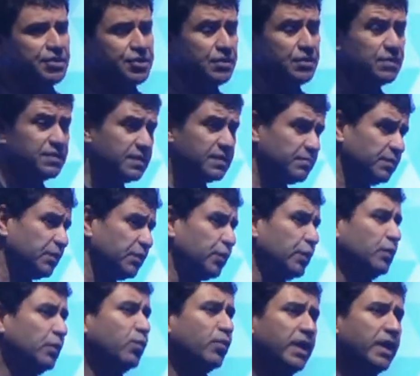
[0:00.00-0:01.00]
choosing
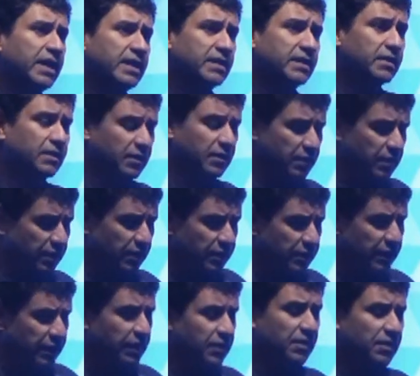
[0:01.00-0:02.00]
between one or
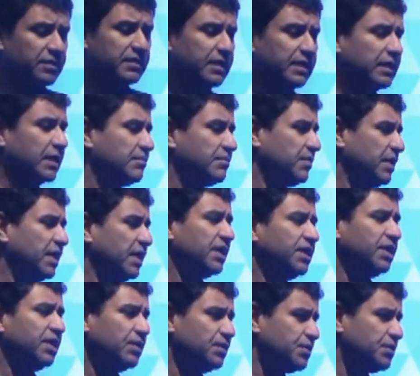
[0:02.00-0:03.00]
the other can be a
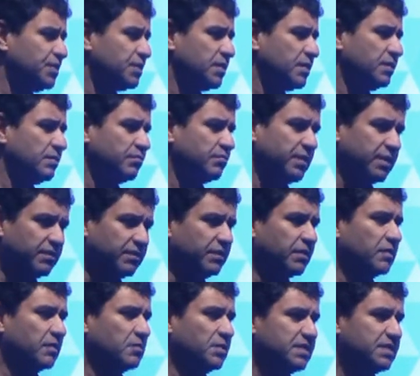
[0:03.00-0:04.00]
huge
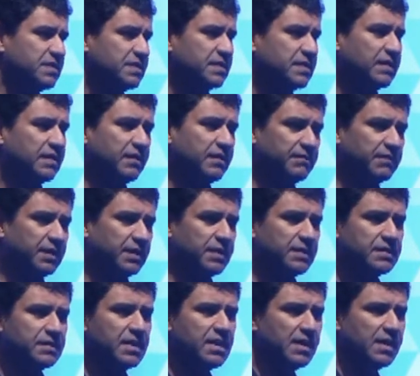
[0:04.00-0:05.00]
performance
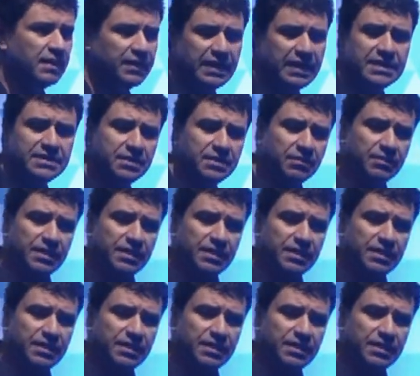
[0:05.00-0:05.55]
difference. That's the